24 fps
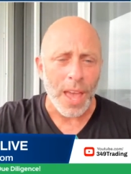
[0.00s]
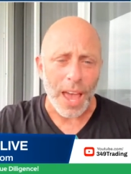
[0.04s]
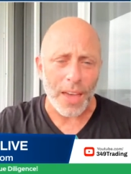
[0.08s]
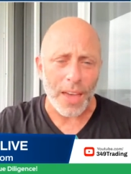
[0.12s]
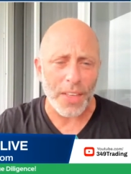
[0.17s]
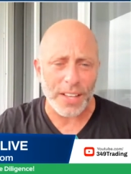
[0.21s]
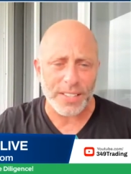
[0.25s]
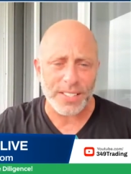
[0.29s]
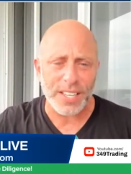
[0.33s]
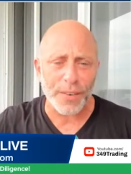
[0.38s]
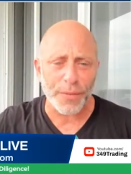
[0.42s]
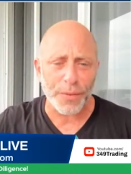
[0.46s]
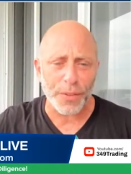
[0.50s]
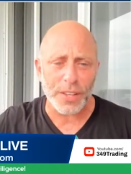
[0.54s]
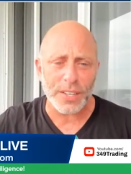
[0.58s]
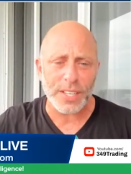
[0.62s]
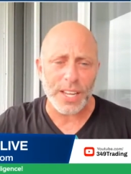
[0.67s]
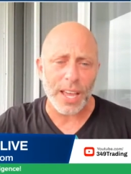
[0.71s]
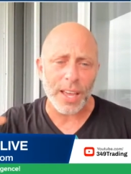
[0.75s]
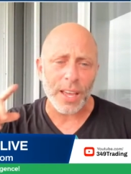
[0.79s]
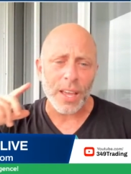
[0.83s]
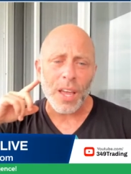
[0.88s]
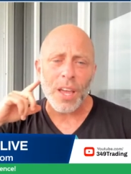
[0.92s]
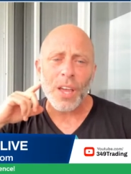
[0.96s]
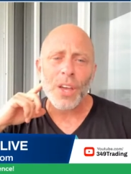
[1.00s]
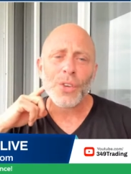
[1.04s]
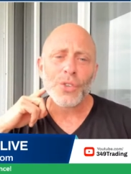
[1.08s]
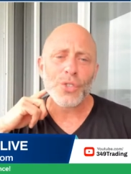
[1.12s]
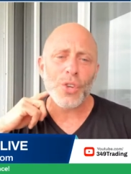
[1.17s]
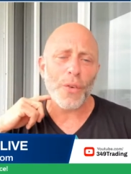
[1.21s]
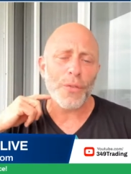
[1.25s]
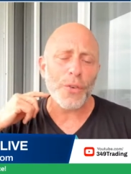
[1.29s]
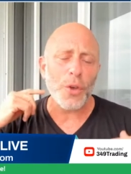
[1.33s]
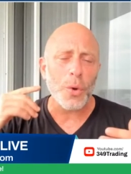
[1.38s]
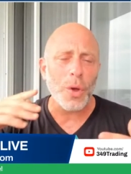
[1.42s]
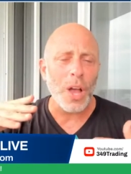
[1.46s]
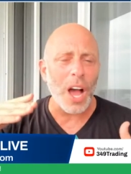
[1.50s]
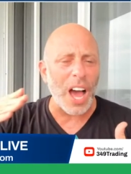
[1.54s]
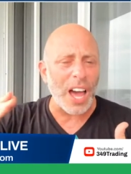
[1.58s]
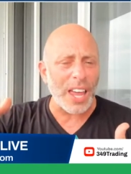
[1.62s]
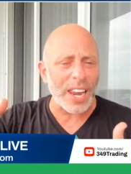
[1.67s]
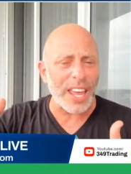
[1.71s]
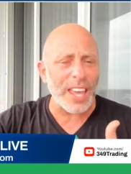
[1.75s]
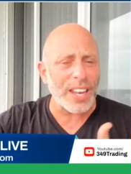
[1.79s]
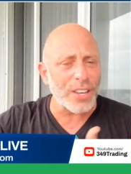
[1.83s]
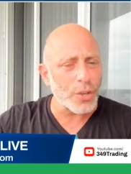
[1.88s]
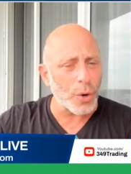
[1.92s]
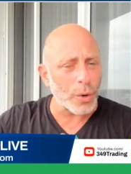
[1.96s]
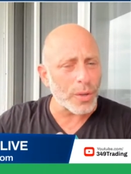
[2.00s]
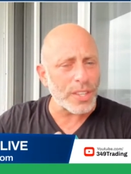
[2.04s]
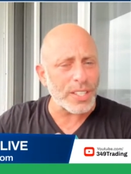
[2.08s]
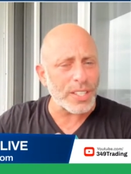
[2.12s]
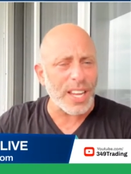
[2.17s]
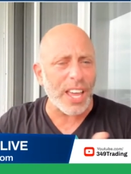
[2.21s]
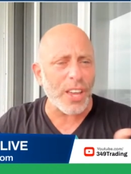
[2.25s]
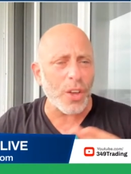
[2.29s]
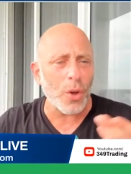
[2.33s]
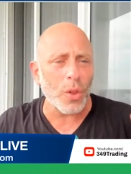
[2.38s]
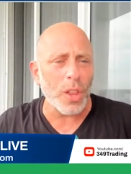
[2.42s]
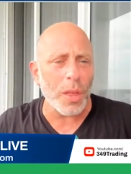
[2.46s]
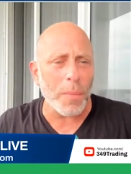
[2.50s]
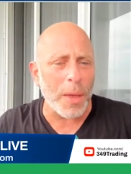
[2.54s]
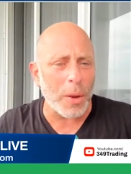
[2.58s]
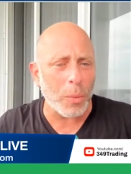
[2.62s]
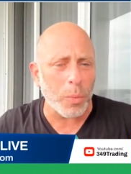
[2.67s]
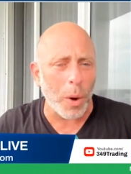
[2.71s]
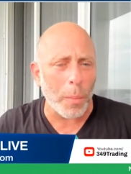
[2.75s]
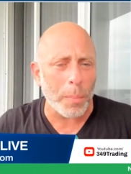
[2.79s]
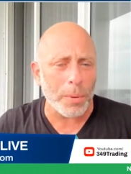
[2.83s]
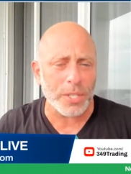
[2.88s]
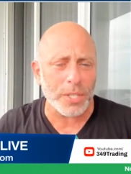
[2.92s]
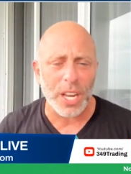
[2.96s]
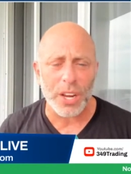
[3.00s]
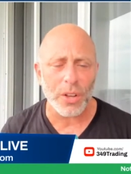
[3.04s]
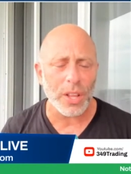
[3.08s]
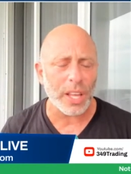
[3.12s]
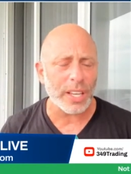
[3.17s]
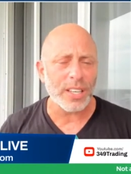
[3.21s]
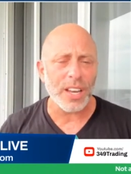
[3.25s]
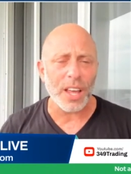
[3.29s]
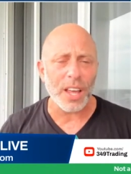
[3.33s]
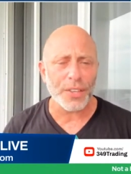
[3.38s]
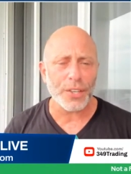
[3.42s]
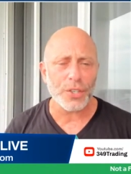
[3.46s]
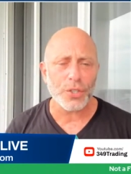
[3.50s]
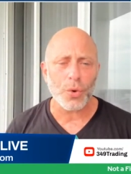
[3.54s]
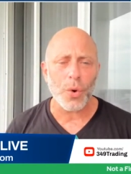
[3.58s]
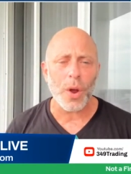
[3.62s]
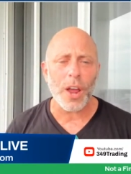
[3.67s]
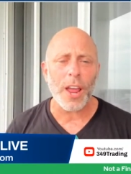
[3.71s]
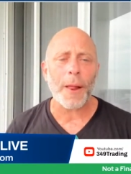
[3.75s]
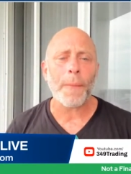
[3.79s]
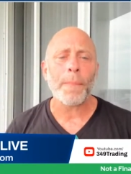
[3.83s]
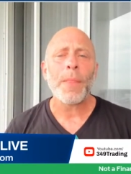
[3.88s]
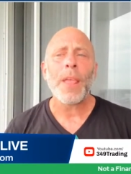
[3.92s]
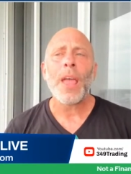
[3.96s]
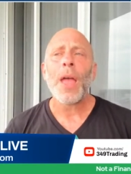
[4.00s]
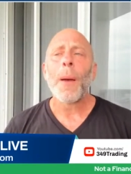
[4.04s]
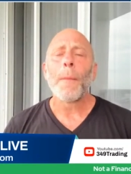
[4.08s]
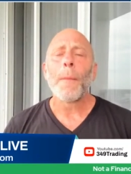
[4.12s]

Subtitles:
And that's it for the day. So if you got in during the day, you only made 1%. You're like, nothing's great.